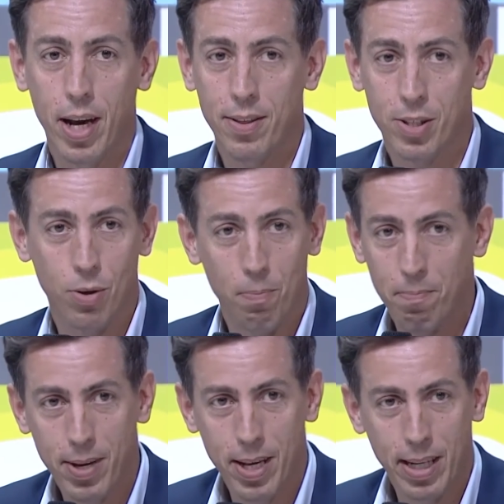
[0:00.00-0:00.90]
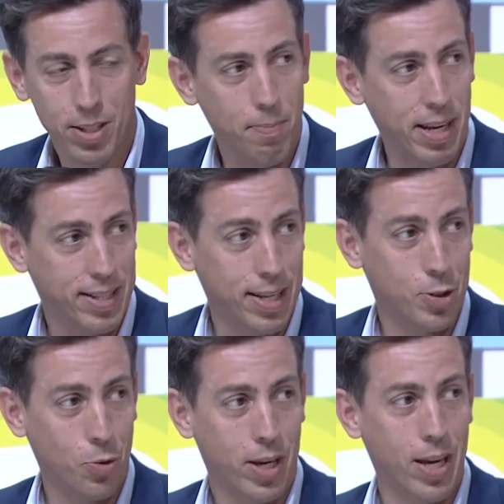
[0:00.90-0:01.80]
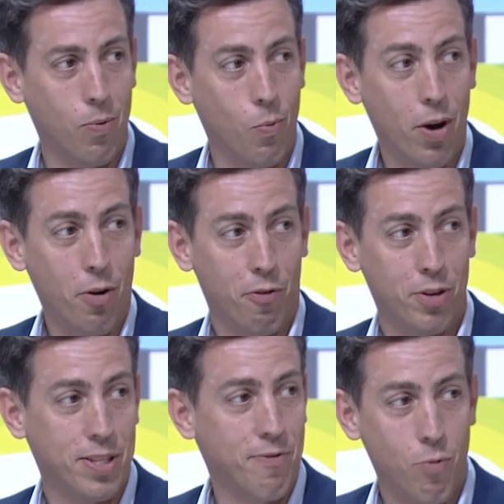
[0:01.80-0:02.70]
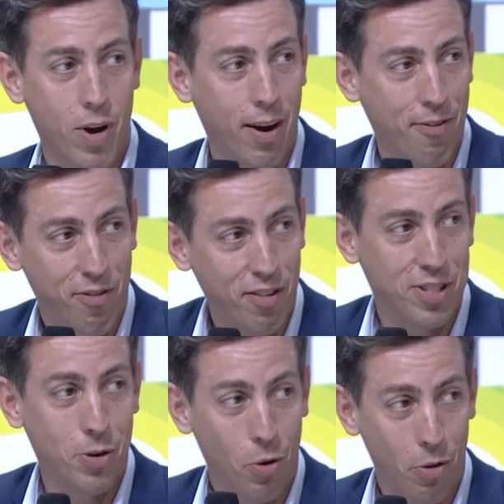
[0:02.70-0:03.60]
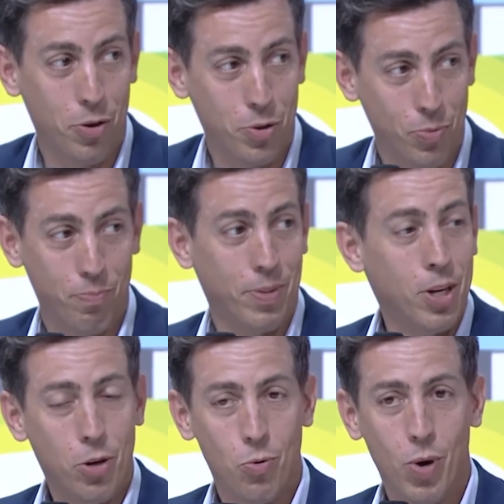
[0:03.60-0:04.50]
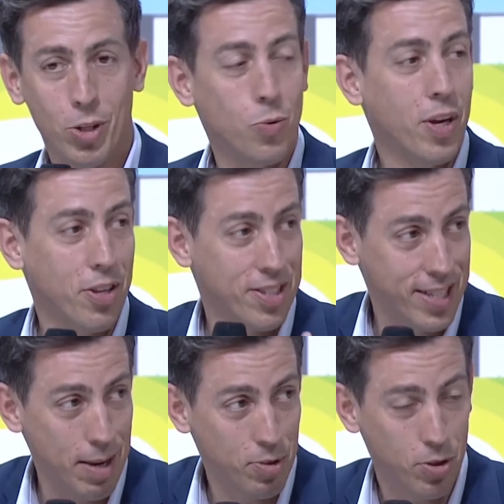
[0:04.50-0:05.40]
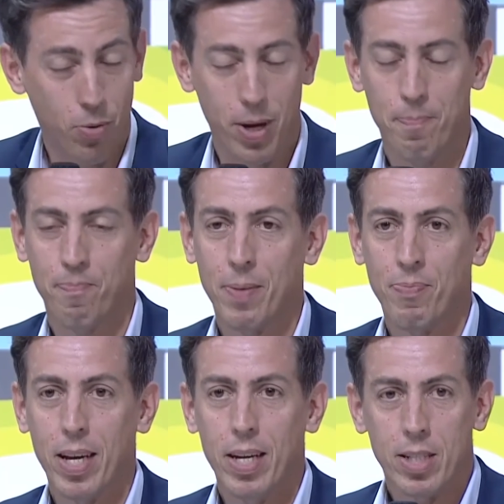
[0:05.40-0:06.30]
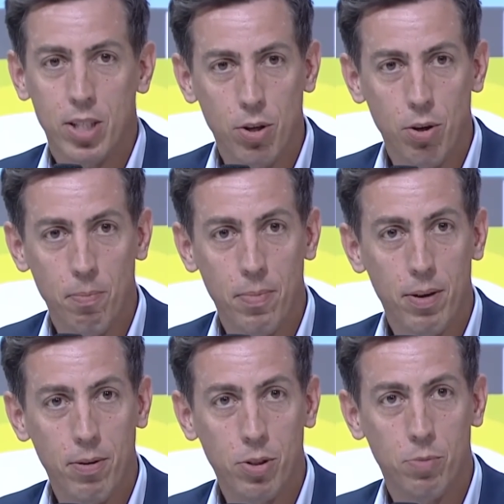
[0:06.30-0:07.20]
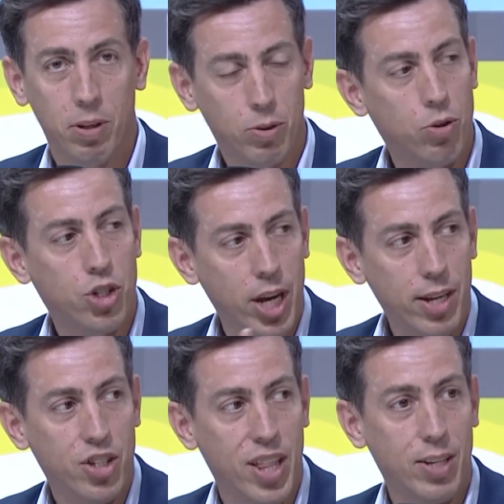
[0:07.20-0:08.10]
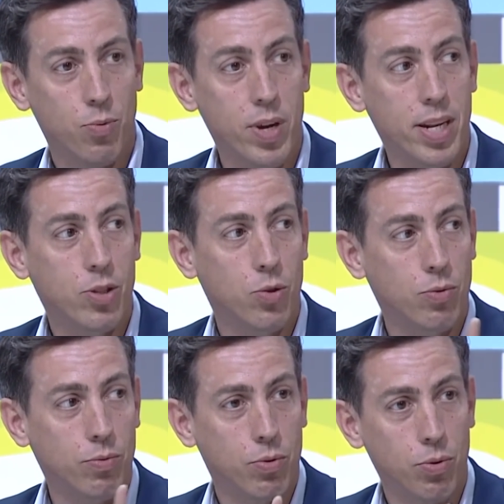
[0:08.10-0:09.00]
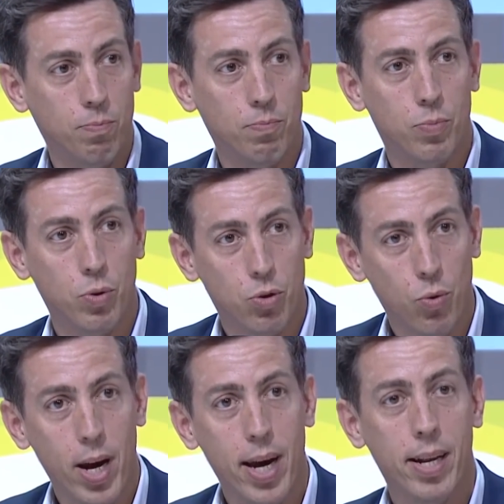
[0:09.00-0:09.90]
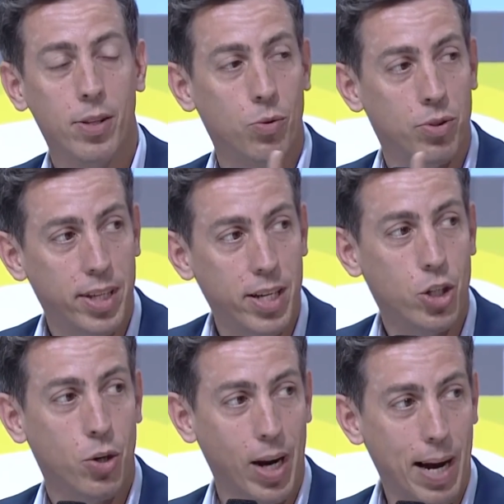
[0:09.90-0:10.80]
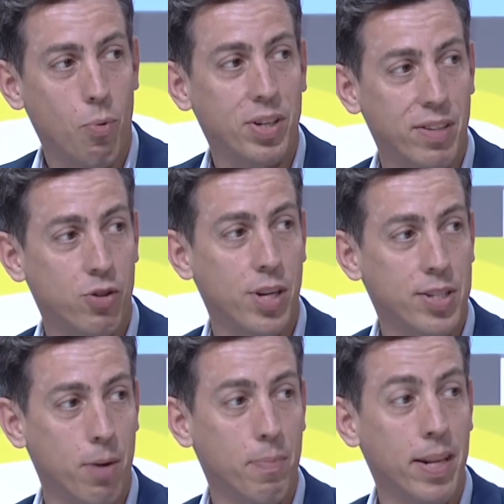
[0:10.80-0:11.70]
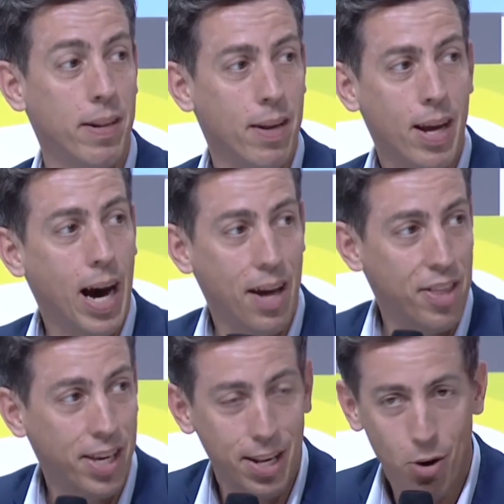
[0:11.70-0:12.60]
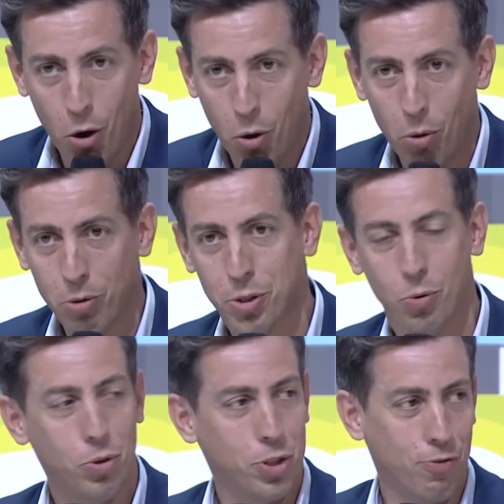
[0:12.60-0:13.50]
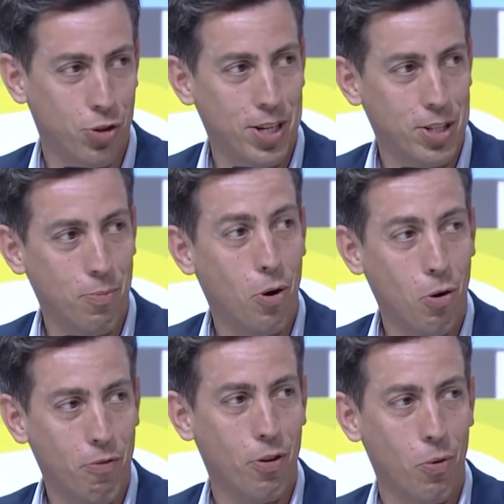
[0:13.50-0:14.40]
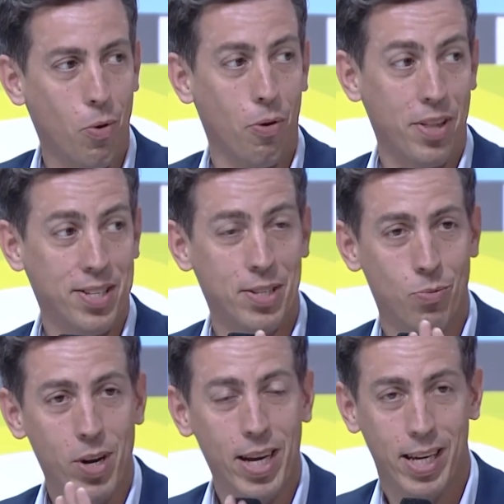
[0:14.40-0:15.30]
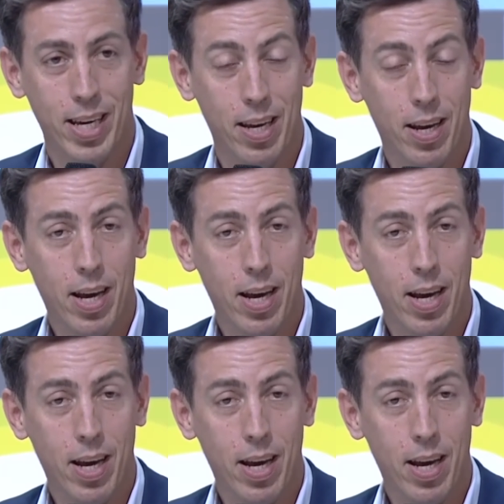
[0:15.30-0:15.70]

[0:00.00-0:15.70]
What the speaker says: and so it doesn't make sense to kill one of us if we are 50 others who are doing the same story. So, but to change that, we need to train and to teach collaborative journalism I think in all schools of journalism all over the world. This is really key.